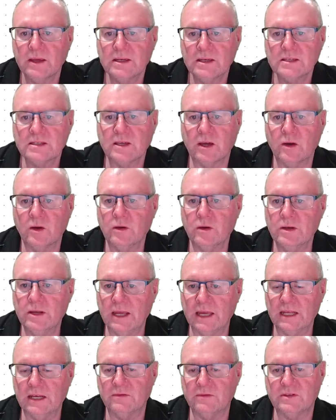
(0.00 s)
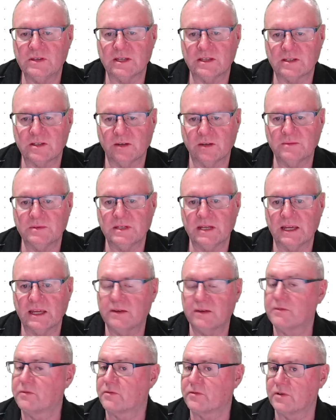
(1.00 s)
So negative 6 times
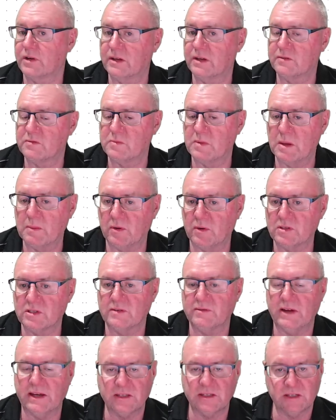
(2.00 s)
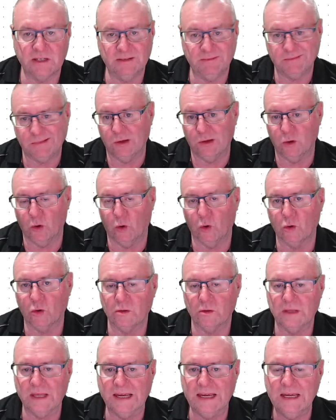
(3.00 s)
negative 3 gives me a positive 18, all
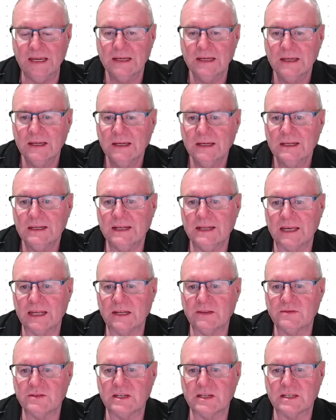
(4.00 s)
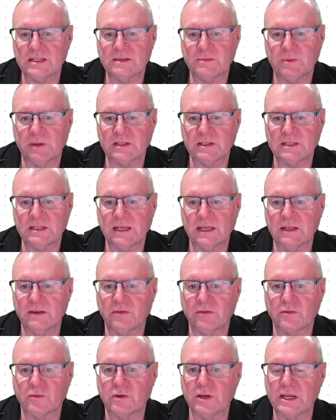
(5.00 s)
good there. Negative 6 plus
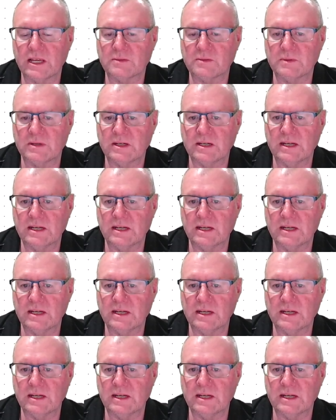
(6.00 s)
negative 3 gets me to